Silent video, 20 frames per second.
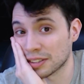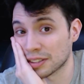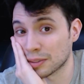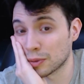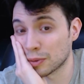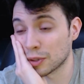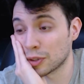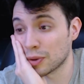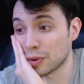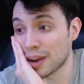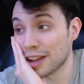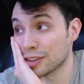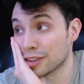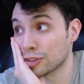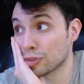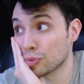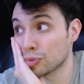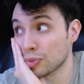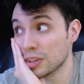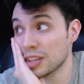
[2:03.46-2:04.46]
when you
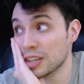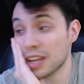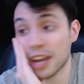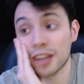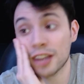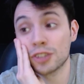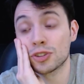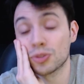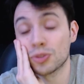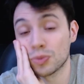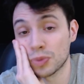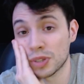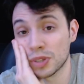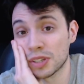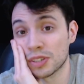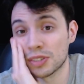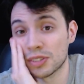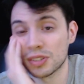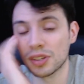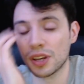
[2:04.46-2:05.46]
had 3 extra
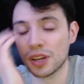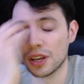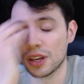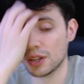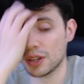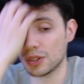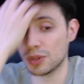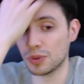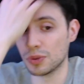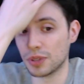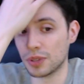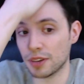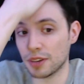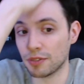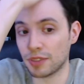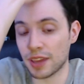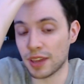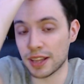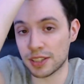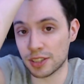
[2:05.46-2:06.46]
weeks to give
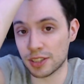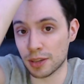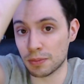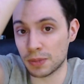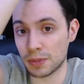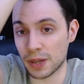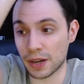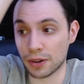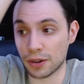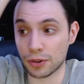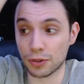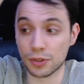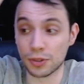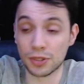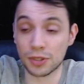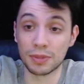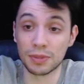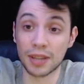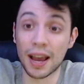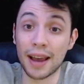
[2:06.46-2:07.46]
that subtitler
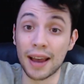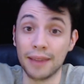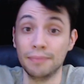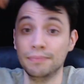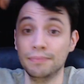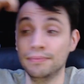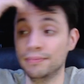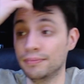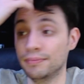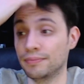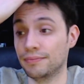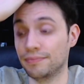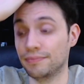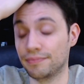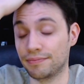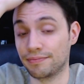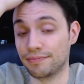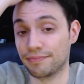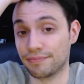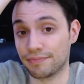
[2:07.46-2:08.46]
some time.
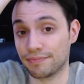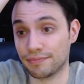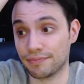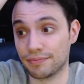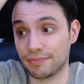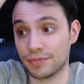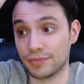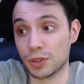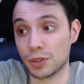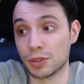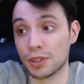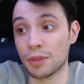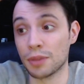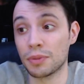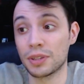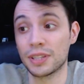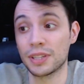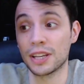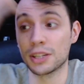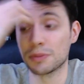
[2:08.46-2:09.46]
So
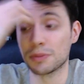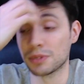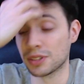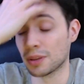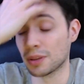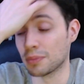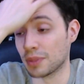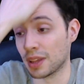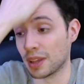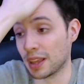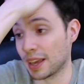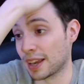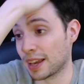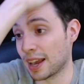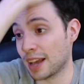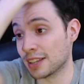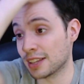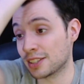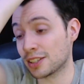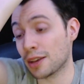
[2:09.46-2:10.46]
something tells me something.
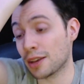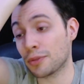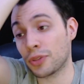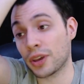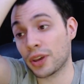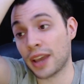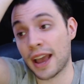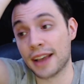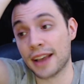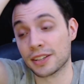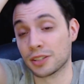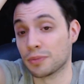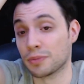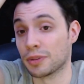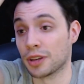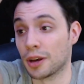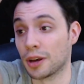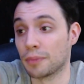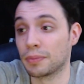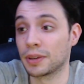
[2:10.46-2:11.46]
Like, something has to
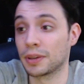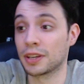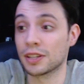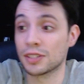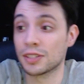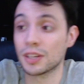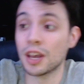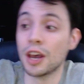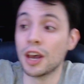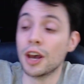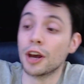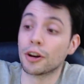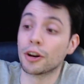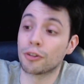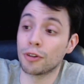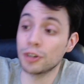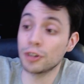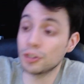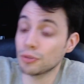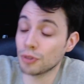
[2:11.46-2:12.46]
be up, because
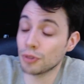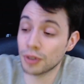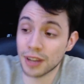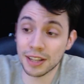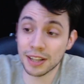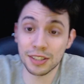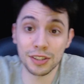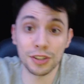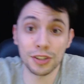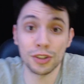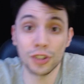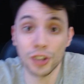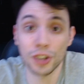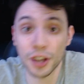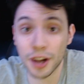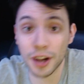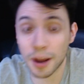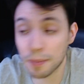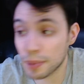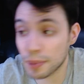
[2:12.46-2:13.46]
Crunchyroll gets this
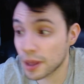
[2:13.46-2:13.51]
shit up